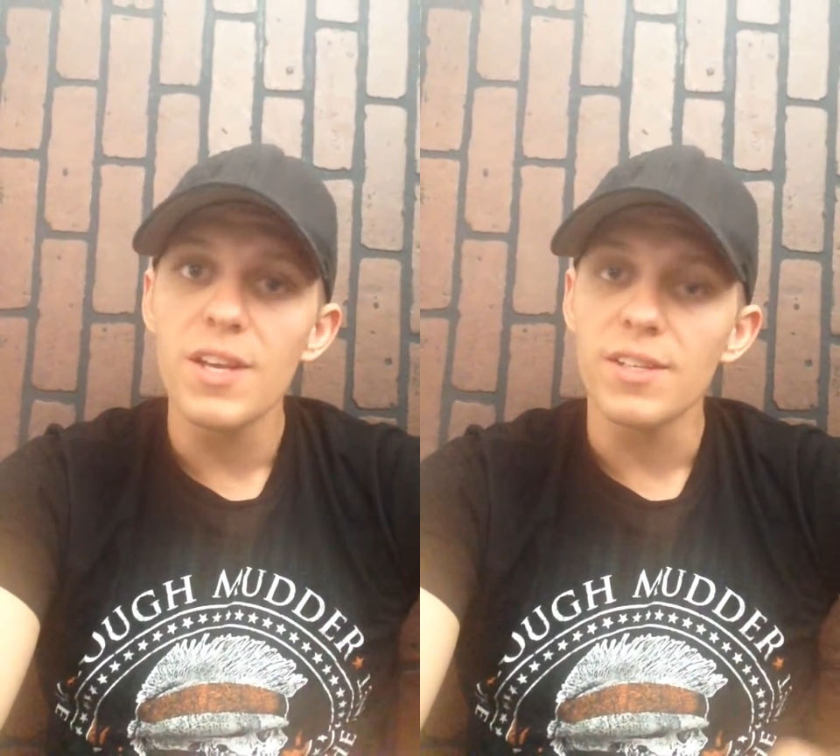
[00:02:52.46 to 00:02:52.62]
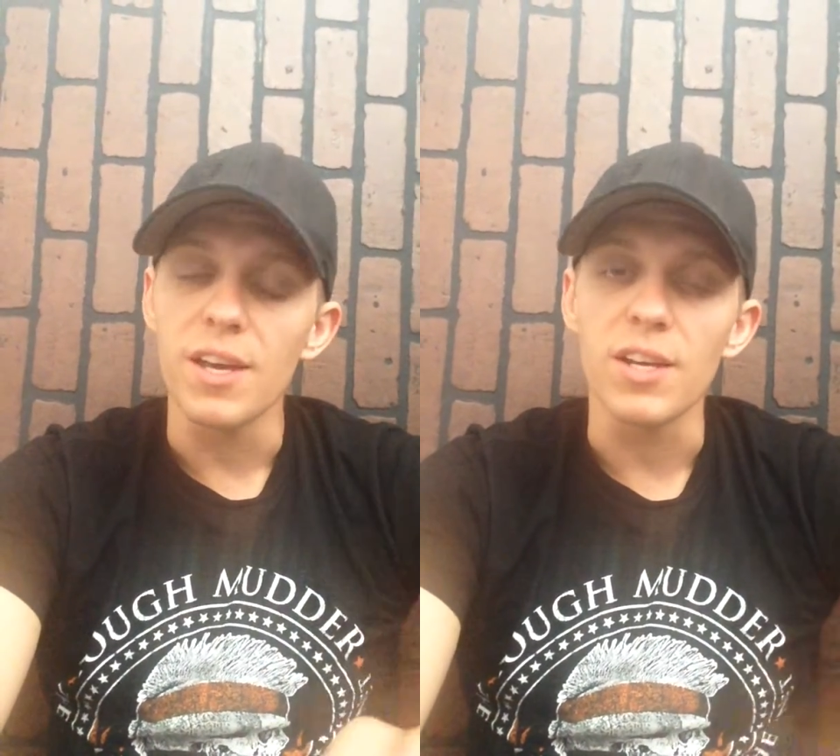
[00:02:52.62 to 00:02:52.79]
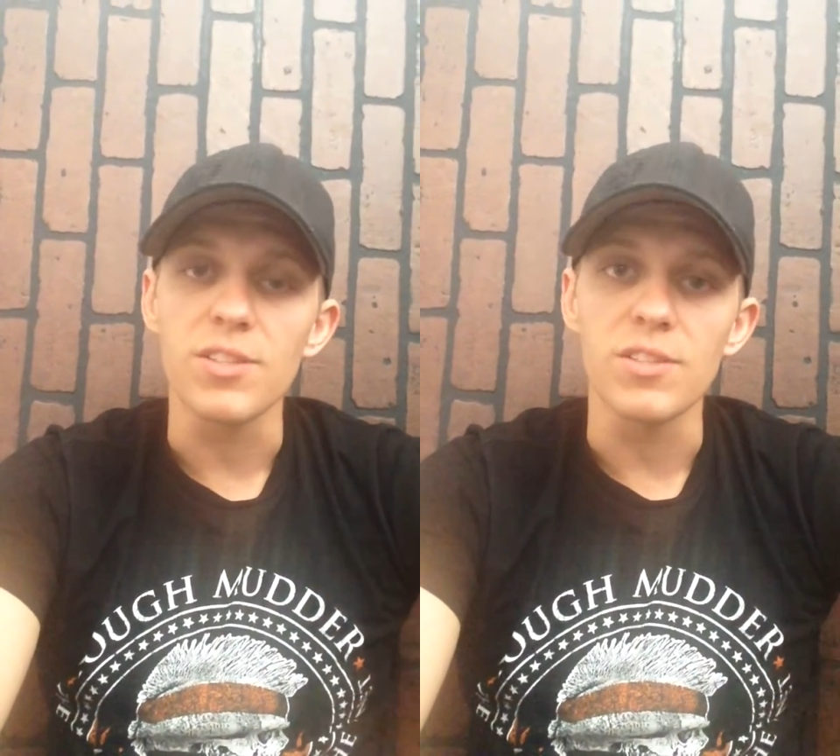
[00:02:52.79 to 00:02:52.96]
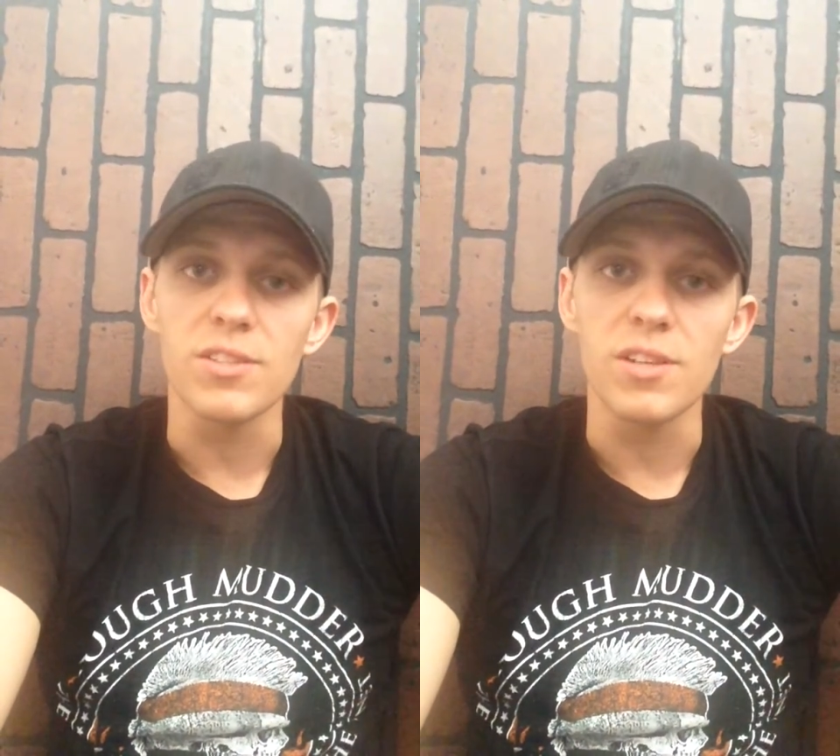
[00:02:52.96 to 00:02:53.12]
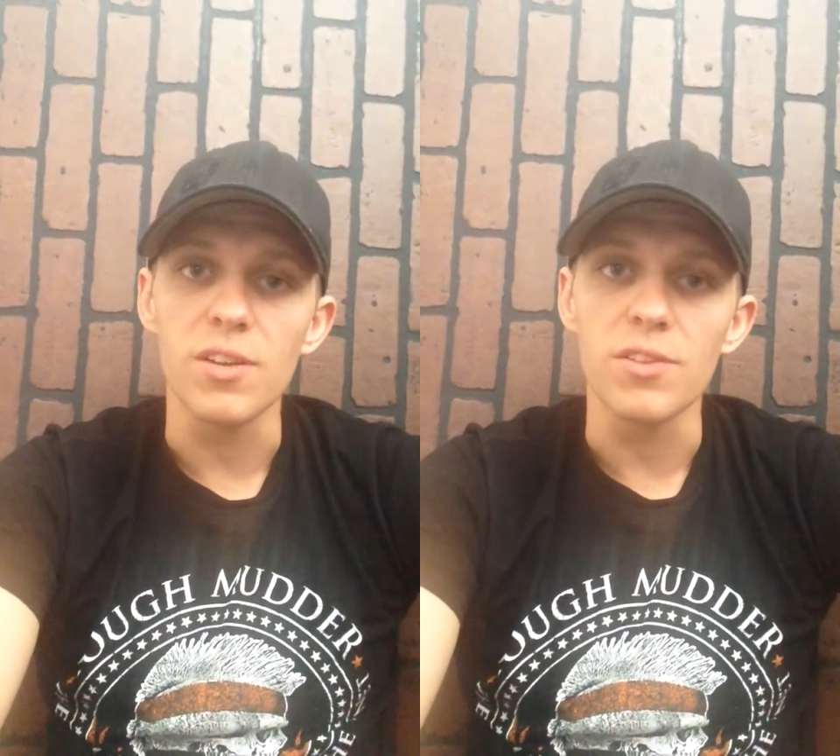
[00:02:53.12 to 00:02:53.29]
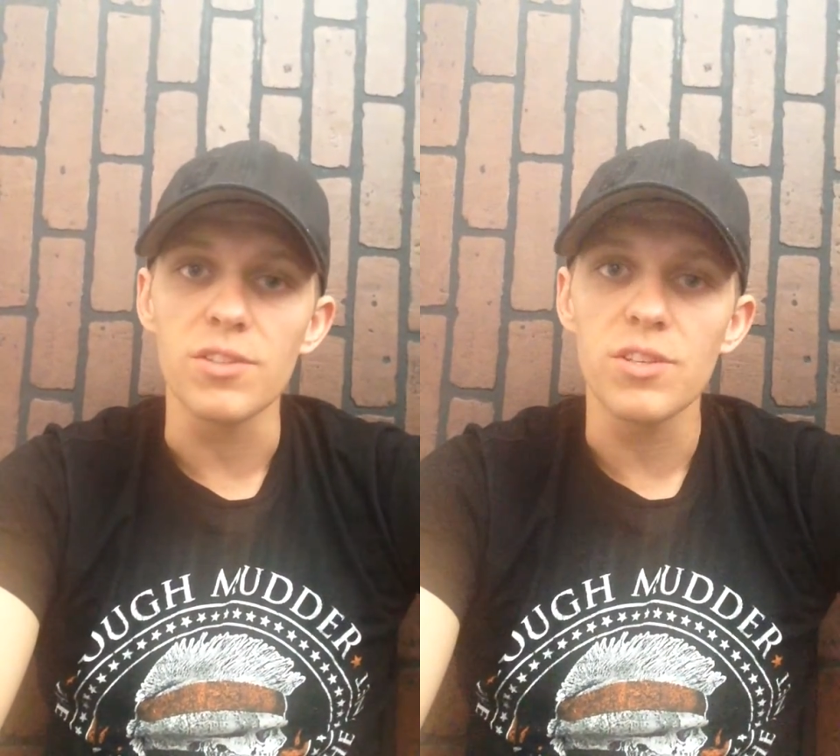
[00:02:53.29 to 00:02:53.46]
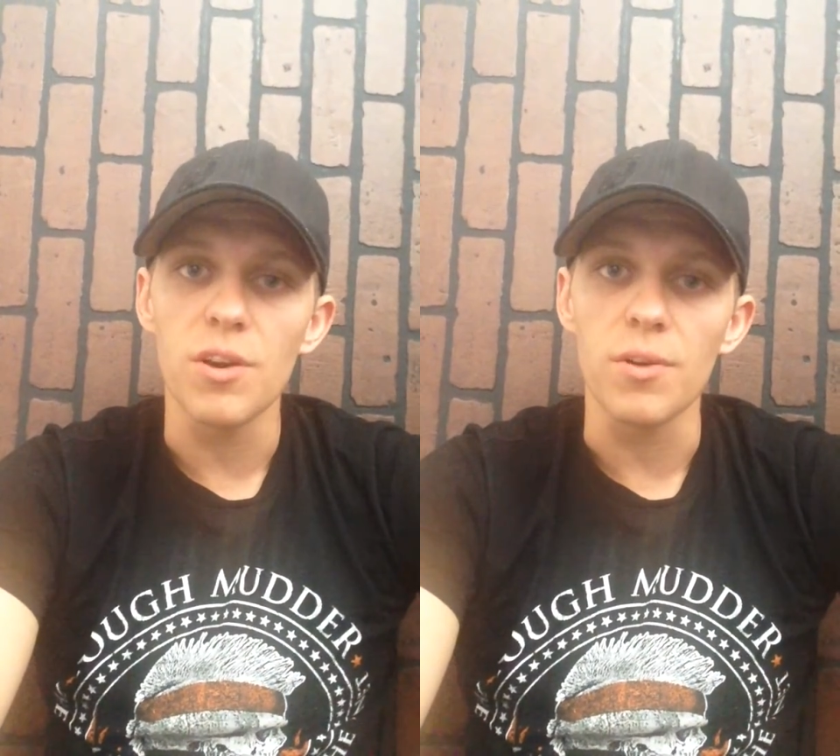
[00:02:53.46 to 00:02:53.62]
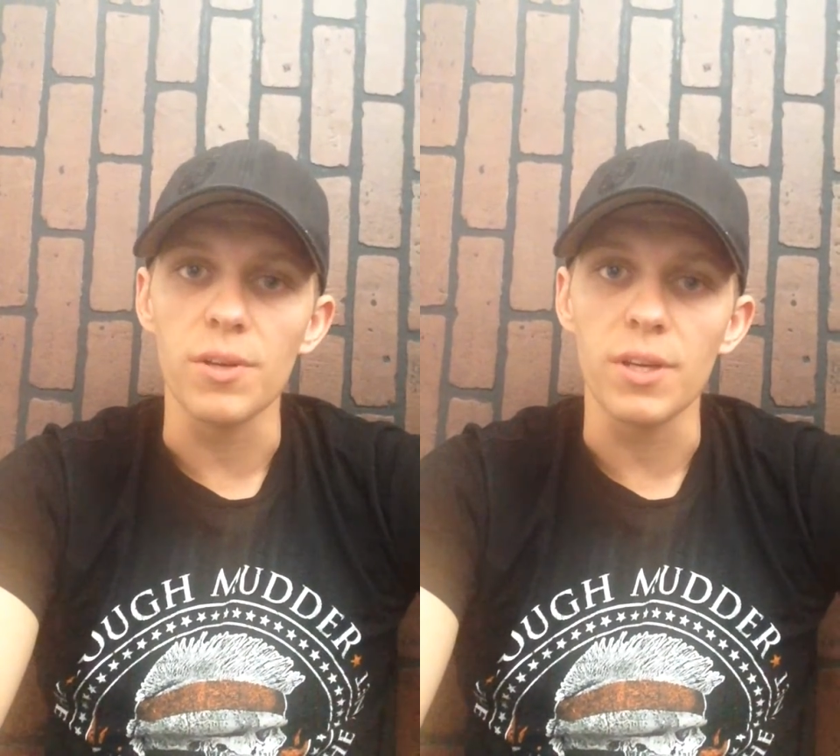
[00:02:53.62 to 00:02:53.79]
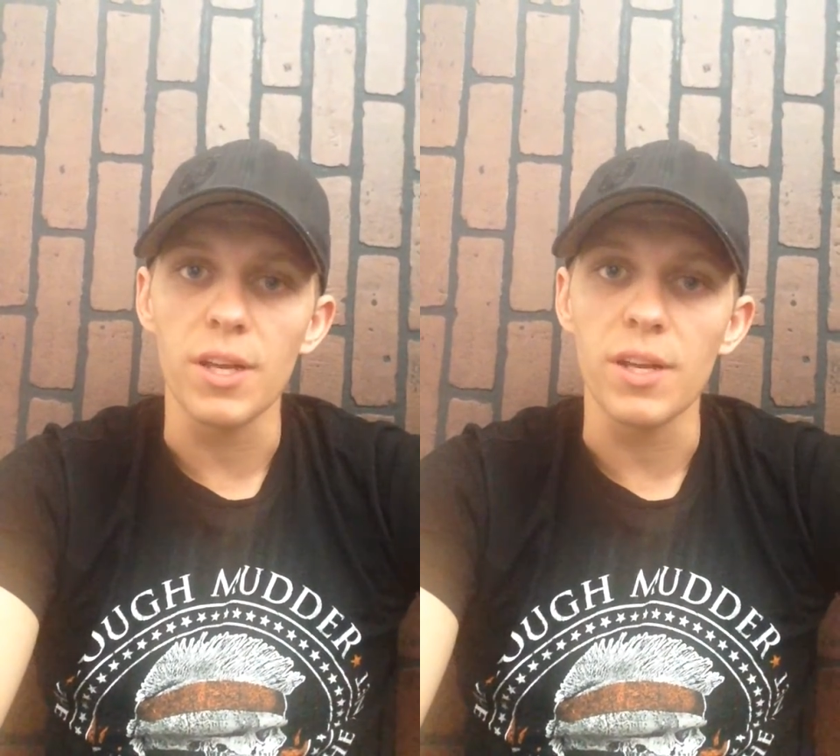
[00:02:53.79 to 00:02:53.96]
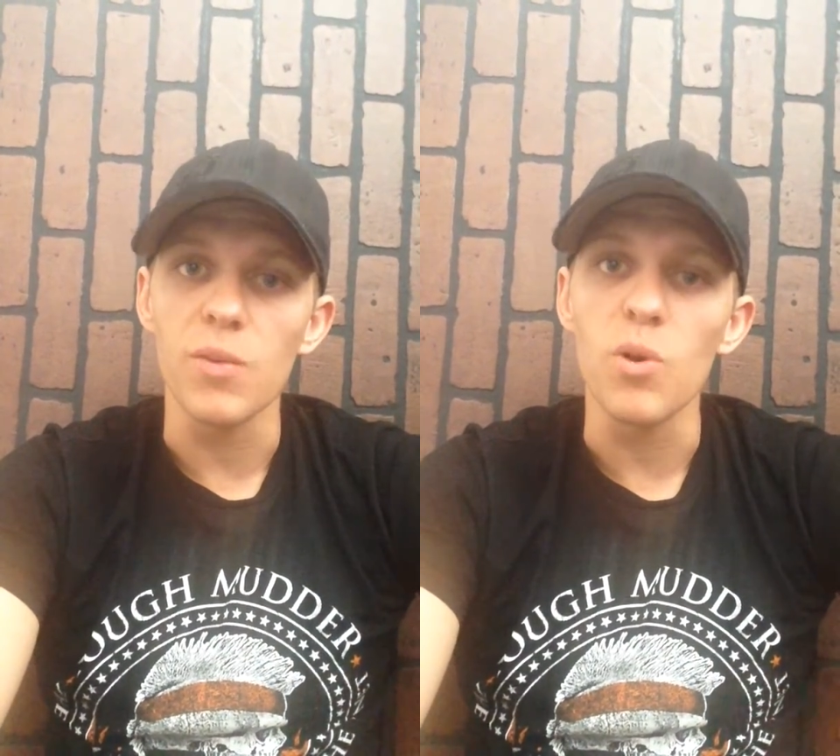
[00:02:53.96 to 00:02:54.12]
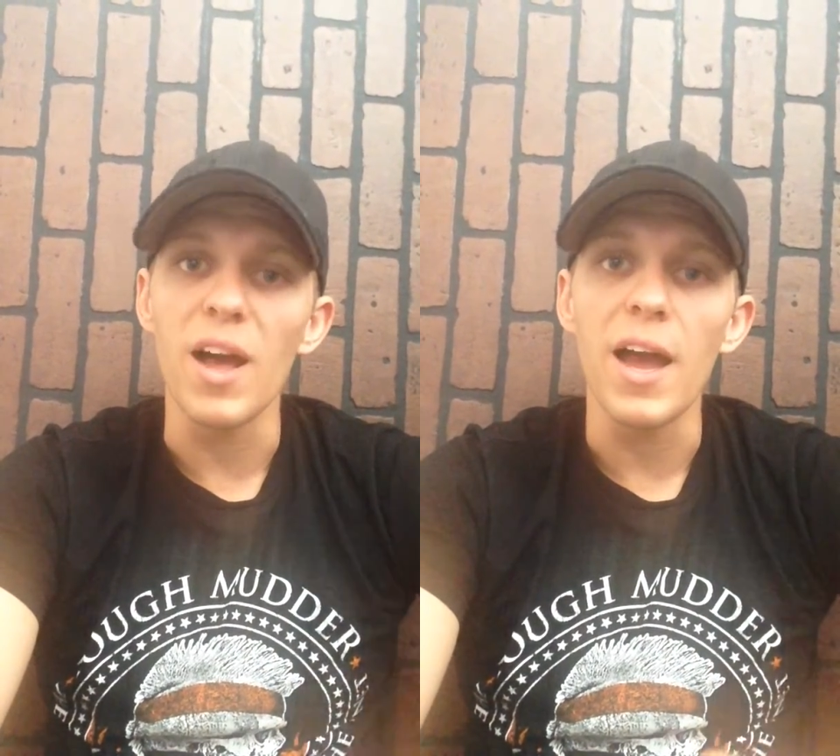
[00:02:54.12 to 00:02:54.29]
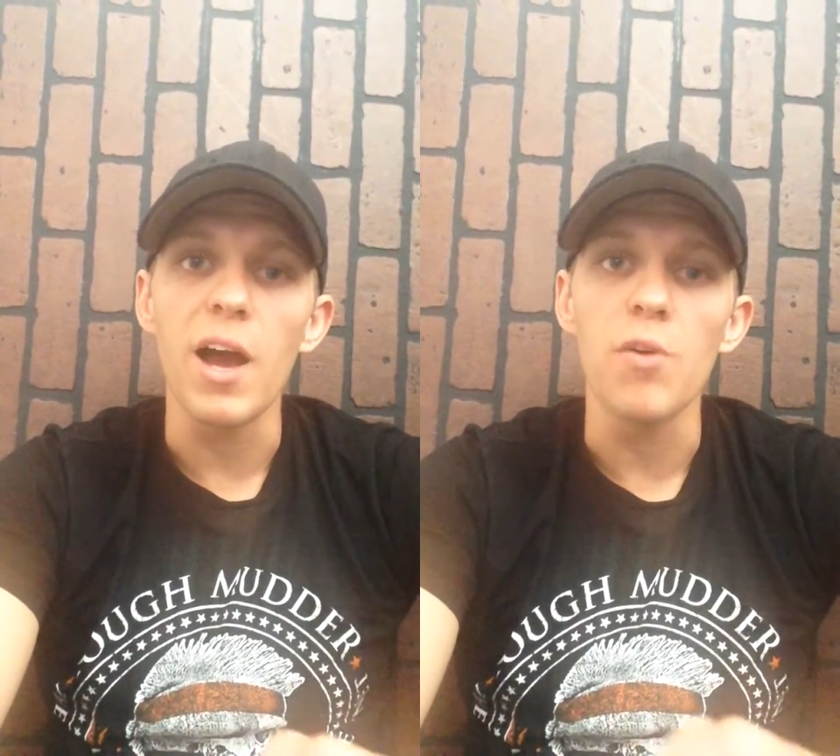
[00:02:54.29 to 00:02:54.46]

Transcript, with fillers: to actually sell this coating and it will